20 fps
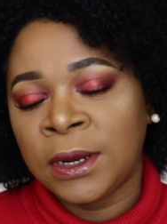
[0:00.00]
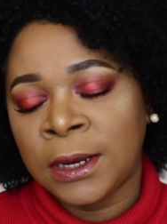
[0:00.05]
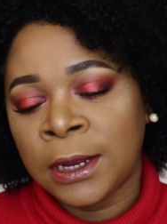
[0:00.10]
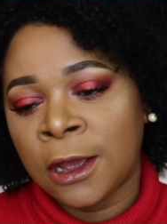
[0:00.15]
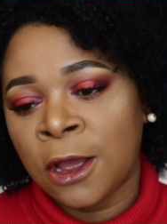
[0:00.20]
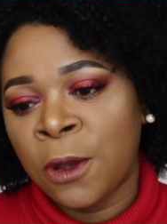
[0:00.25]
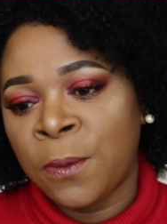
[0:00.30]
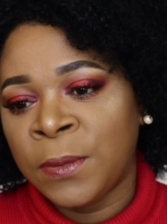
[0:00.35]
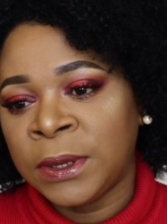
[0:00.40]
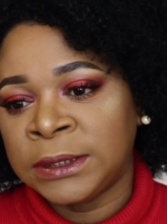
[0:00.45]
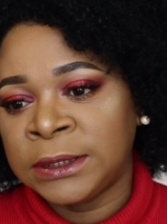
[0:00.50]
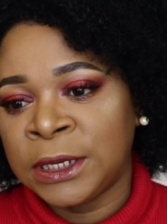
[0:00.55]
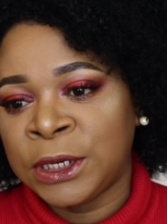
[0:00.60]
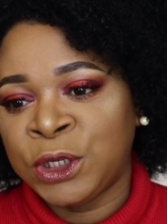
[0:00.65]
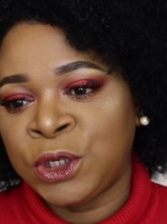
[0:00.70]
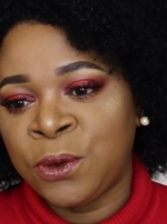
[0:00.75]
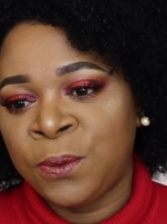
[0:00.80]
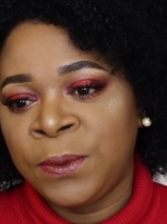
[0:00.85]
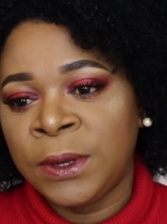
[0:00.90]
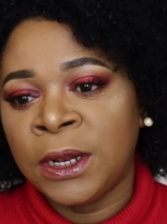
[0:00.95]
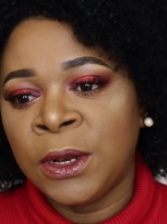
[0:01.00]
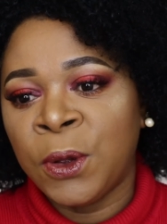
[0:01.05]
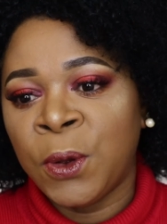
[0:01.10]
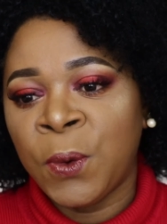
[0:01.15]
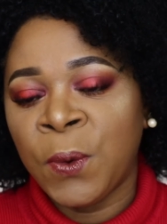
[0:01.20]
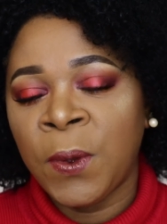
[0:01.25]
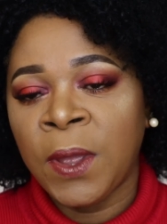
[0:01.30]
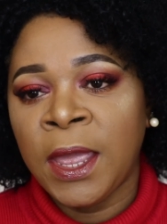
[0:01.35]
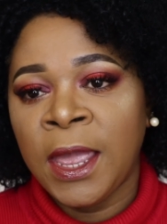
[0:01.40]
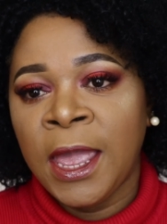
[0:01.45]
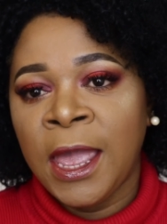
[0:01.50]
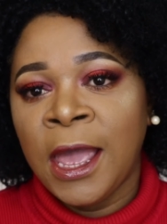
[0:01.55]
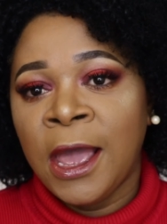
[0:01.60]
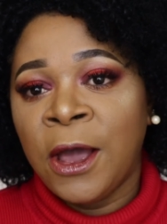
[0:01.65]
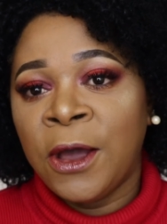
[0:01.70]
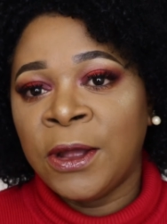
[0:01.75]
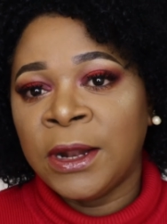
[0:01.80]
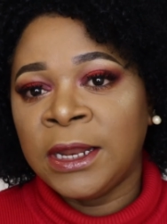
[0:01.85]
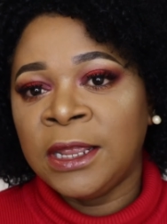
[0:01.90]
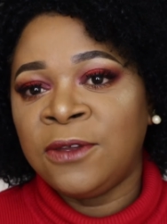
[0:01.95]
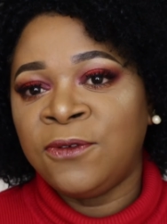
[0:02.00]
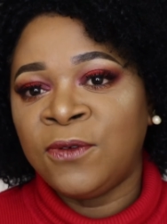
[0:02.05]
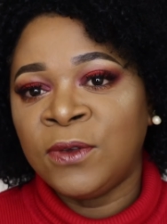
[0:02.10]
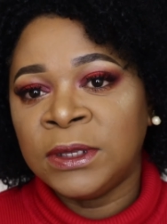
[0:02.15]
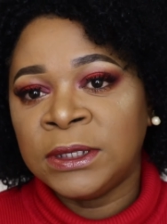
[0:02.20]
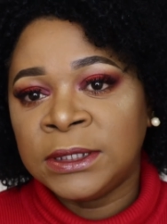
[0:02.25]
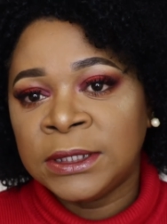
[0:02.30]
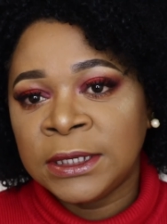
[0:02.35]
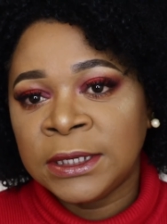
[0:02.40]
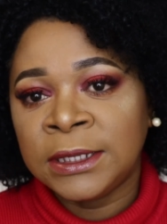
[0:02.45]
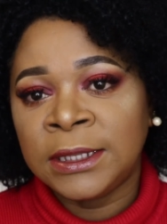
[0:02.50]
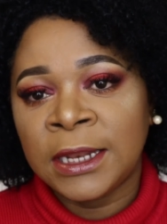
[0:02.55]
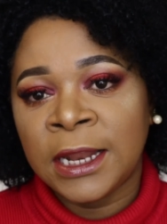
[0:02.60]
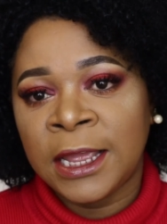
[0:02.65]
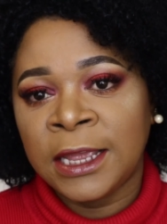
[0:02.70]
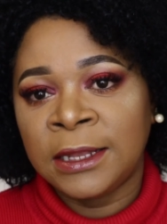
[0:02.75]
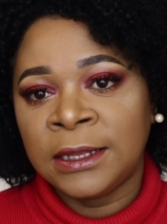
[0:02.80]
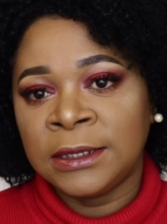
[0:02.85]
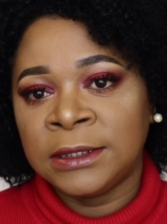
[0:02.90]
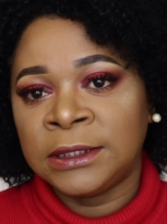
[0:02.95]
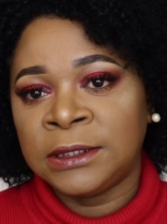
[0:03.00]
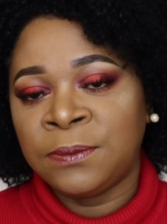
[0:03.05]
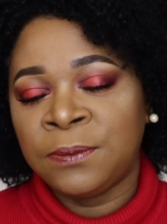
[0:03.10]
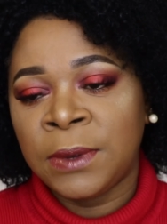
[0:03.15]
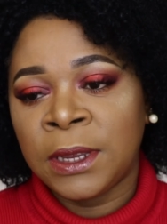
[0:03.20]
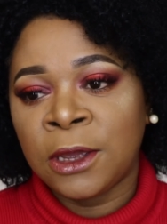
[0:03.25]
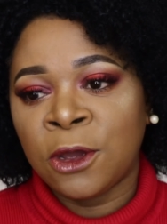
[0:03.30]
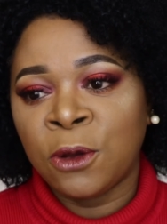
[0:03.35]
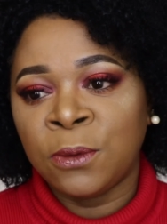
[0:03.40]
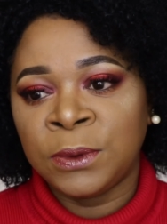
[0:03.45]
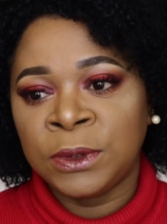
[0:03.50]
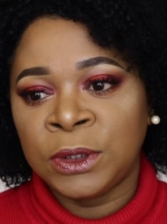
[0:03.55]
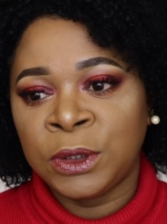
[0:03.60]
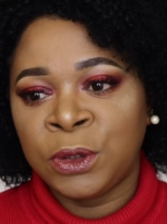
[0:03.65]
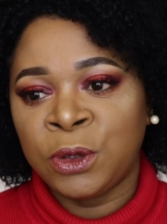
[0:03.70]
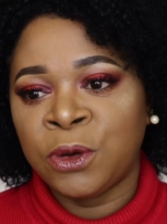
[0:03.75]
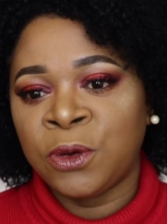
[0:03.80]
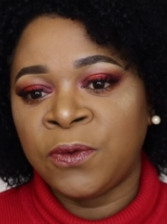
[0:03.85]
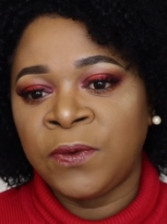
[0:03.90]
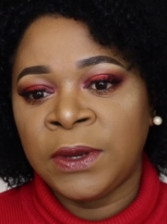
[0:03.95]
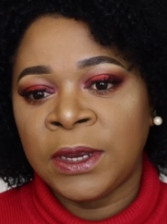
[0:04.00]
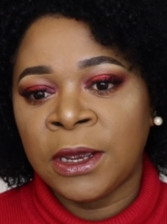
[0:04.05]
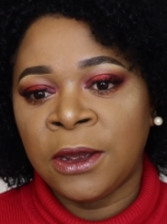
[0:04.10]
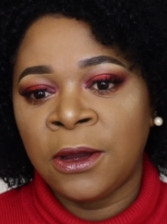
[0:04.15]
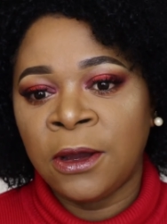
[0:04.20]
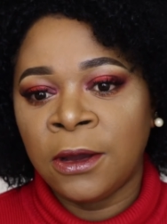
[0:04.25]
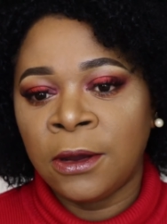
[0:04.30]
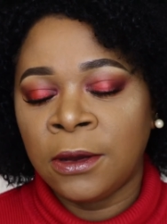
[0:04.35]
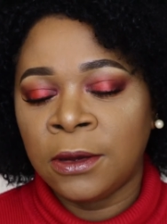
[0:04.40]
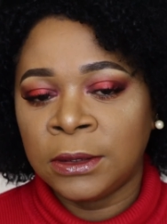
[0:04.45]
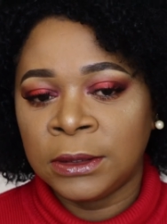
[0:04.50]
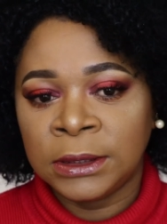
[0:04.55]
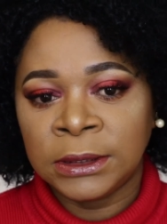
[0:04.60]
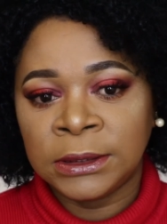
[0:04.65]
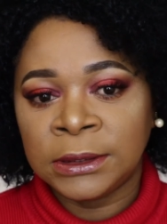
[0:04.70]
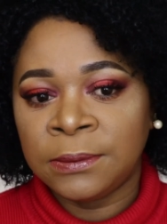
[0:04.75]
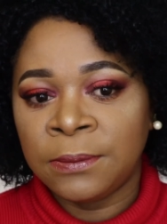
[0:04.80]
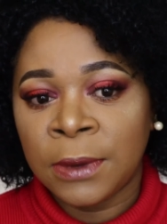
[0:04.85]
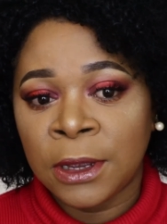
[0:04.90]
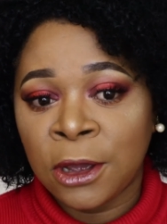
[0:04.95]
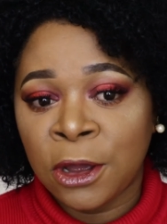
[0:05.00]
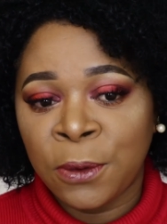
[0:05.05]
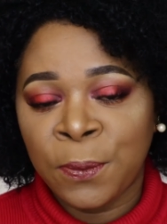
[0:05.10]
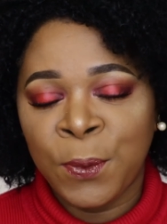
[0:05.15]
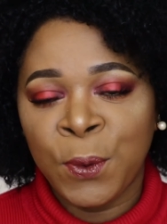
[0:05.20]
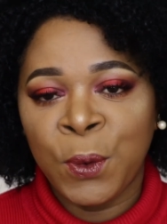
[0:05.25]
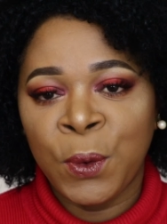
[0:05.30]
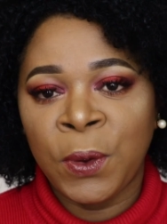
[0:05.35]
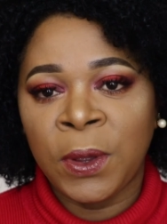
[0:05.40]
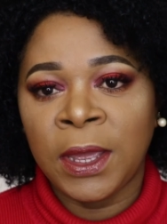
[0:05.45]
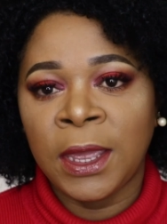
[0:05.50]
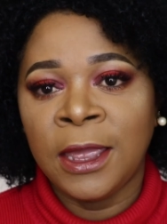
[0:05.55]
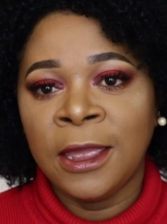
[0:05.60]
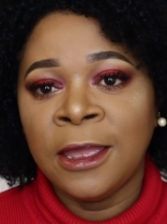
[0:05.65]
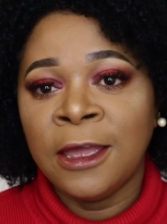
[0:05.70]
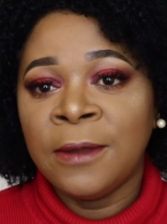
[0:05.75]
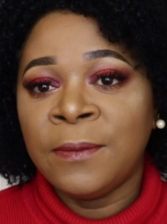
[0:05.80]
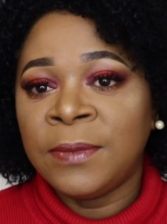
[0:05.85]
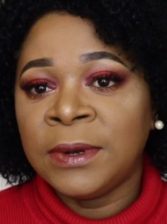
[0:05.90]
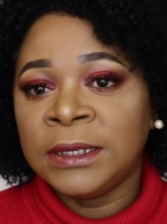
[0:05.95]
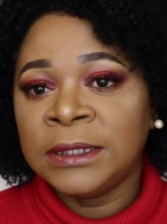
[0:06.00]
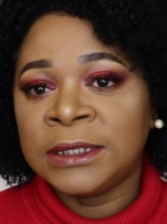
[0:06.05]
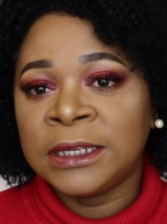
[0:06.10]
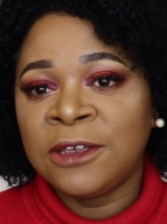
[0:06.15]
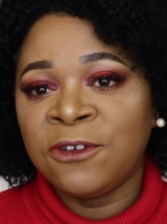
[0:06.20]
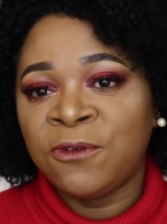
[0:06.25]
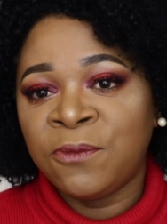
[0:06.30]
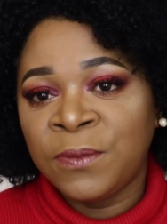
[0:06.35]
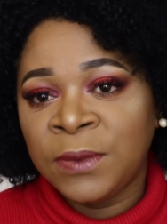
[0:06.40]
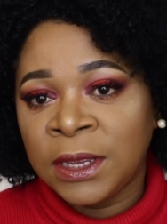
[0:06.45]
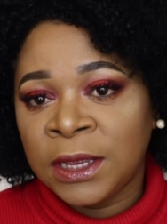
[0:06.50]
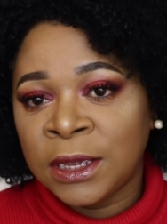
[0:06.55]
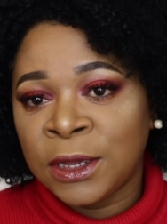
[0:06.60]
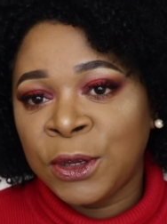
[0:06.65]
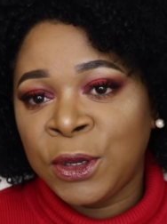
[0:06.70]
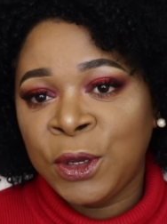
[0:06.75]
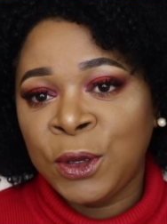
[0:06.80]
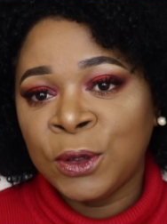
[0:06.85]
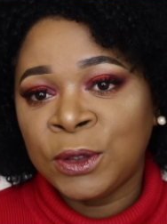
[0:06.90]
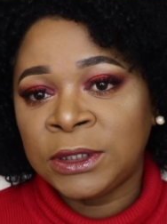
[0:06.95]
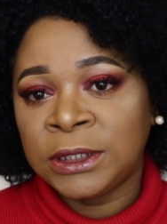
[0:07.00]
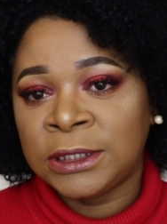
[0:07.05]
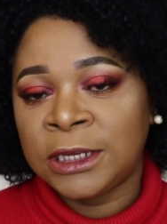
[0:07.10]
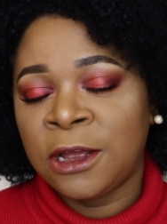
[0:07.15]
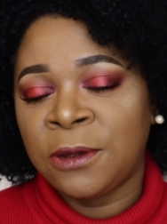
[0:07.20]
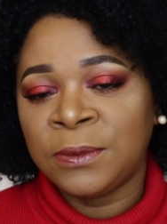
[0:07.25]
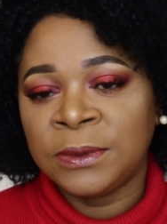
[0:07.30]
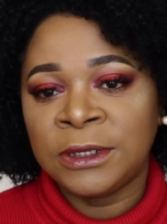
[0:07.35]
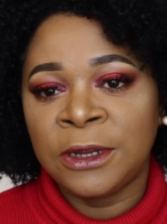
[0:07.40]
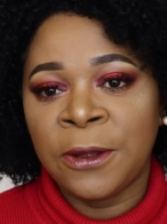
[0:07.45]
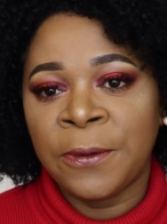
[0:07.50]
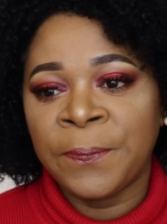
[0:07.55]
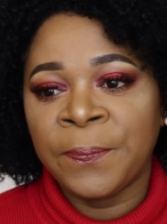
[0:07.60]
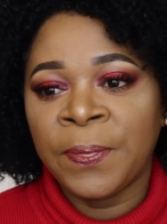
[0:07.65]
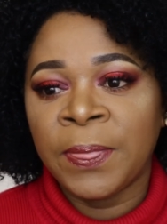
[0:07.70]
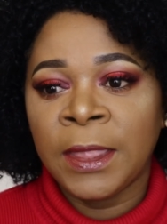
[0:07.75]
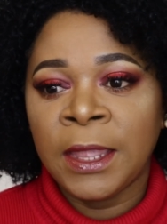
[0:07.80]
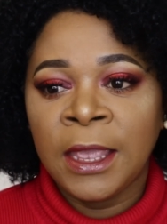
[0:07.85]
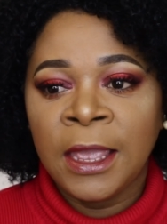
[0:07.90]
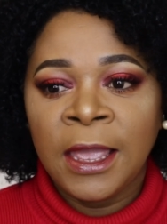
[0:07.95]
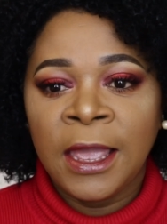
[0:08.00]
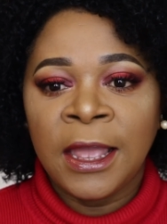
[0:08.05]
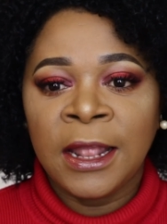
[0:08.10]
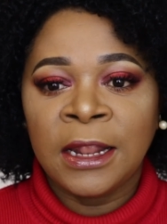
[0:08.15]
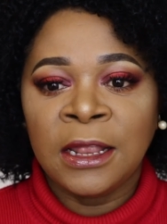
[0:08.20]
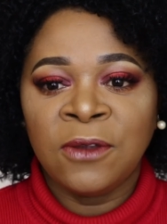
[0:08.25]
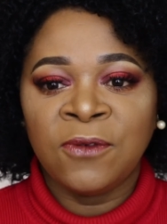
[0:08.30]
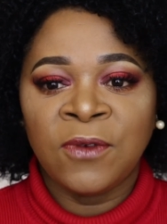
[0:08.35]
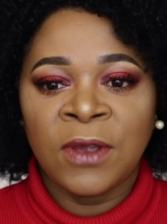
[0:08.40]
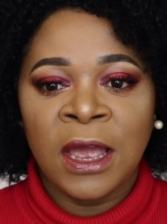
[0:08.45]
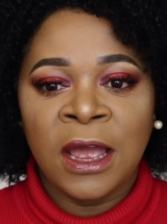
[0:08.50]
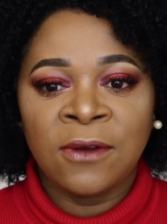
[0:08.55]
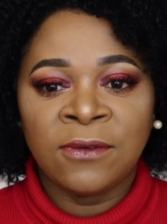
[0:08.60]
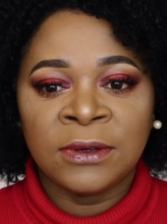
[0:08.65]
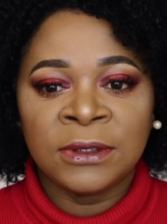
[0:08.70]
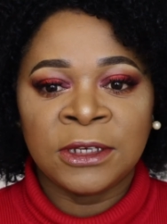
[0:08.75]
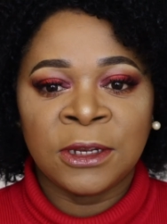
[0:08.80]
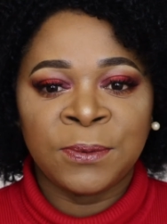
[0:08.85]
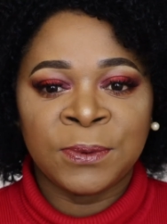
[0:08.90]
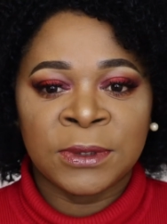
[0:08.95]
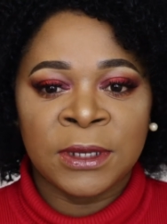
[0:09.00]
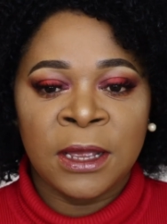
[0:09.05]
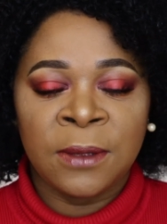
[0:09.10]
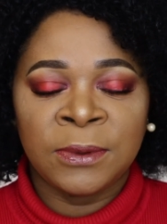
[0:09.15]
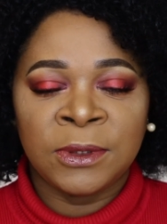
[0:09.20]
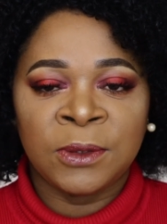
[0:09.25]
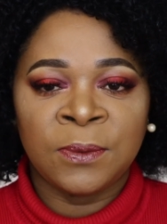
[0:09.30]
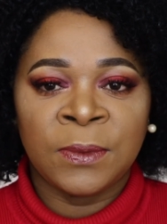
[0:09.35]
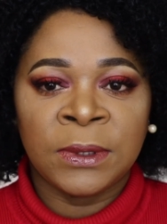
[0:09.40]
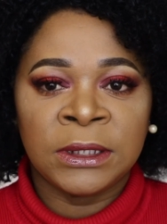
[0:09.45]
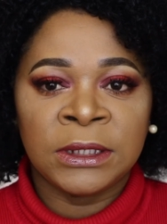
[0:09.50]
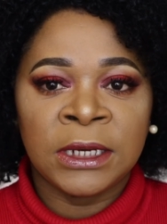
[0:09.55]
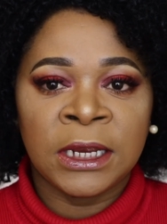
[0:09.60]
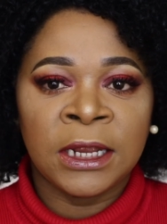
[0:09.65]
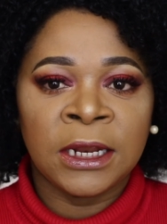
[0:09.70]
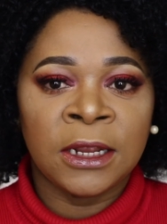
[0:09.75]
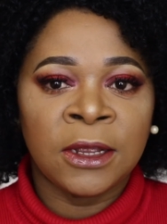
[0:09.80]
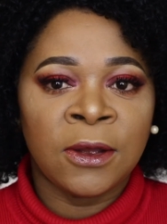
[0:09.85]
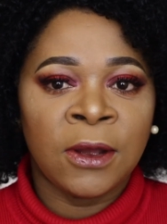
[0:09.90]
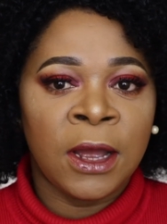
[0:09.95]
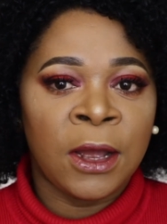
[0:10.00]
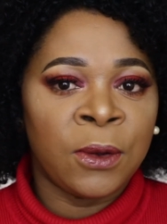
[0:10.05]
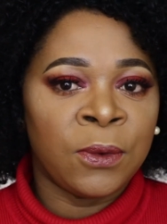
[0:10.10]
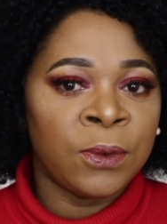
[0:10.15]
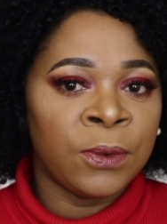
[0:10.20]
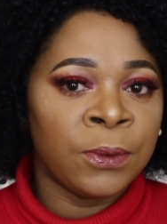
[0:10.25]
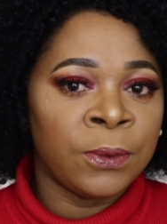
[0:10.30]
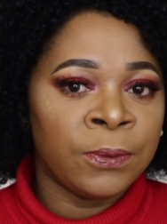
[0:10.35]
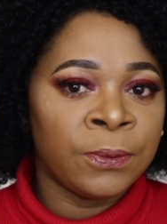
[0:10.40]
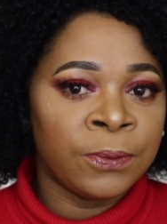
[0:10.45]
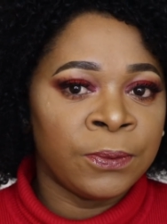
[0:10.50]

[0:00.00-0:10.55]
in the comment section below. And if you did like this makeup tutorial or this makeup look, please give me a huge thumbs up. And if you haven't subscribed to my channel, I will